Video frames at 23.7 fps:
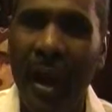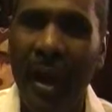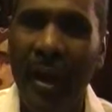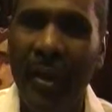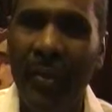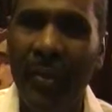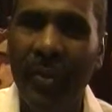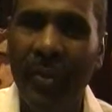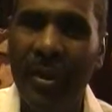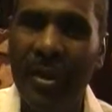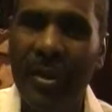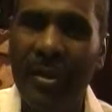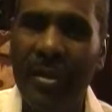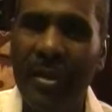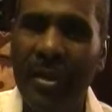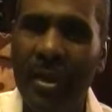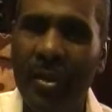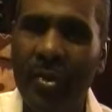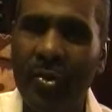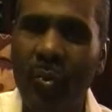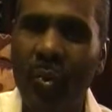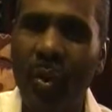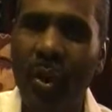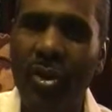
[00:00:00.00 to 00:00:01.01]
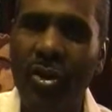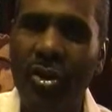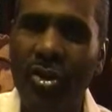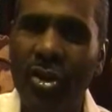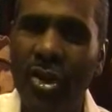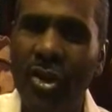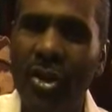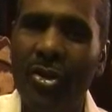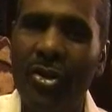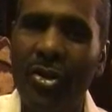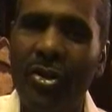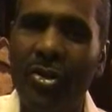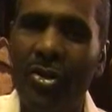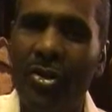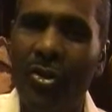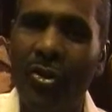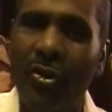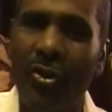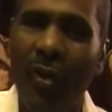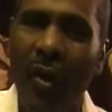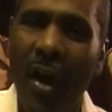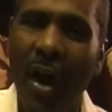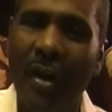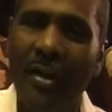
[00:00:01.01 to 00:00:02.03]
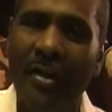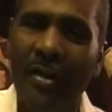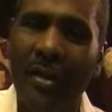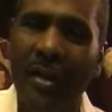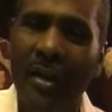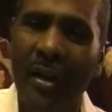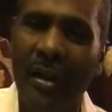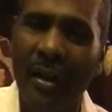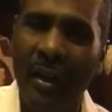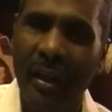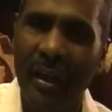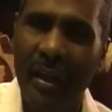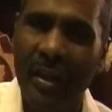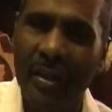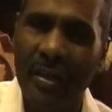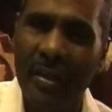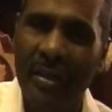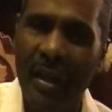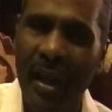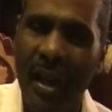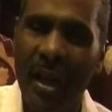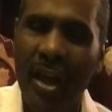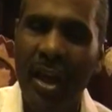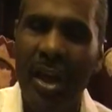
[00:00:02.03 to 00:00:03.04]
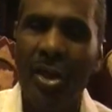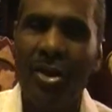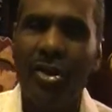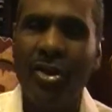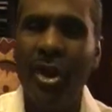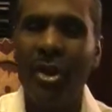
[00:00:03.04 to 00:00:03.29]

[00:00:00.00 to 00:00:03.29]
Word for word: And this is what Jesus Christ is saying.